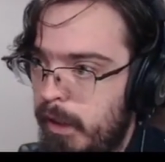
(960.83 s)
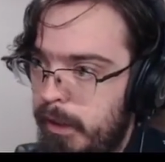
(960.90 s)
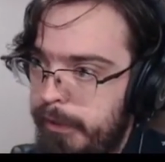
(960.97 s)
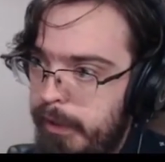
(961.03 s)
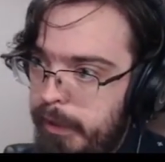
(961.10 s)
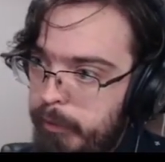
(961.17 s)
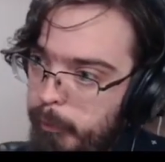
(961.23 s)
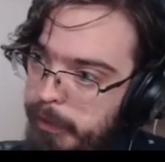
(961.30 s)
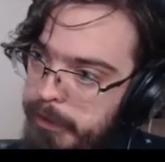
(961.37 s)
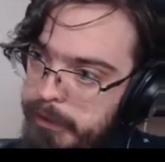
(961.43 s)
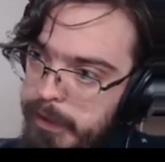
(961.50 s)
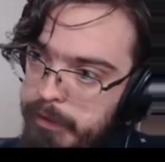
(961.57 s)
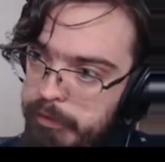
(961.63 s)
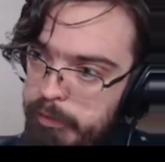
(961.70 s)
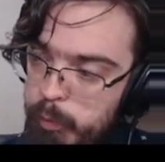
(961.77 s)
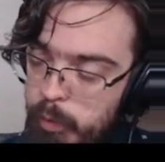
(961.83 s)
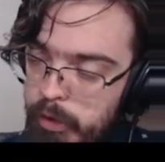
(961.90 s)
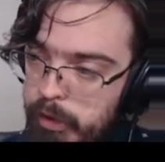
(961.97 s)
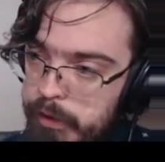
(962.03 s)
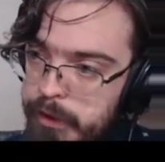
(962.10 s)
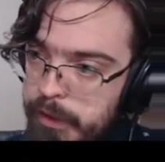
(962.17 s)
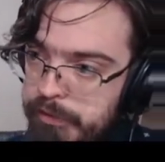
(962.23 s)
Now, the way encounters
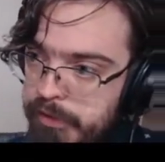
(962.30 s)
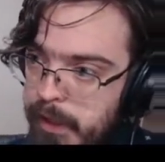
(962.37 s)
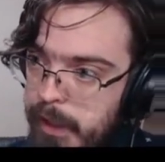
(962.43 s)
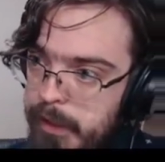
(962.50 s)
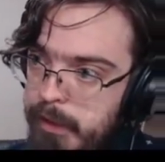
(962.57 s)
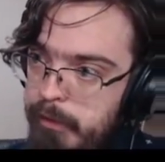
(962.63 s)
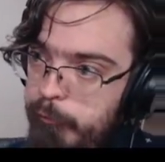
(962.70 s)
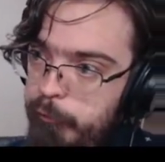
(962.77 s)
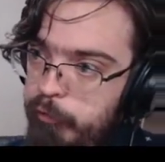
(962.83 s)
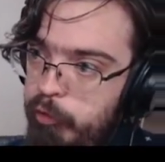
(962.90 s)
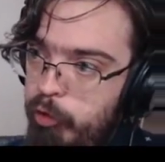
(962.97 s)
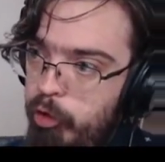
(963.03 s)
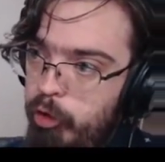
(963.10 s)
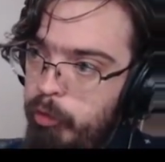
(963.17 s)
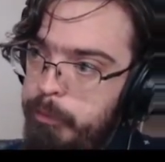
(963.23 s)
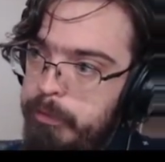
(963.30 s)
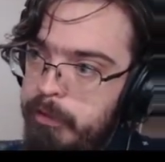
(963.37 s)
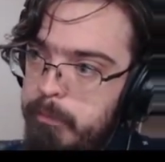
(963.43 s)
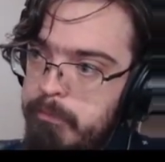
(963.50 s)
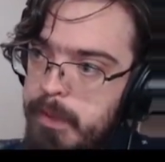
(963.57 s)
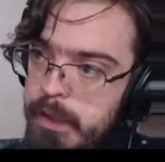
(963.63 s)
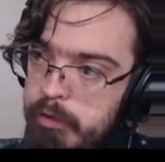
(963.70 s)
work is that if you open the
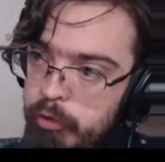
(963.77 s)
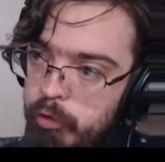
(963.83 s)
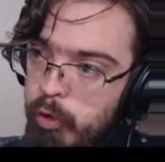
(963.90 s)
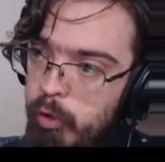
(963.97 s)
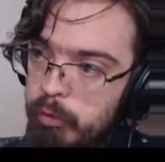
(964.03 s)
menu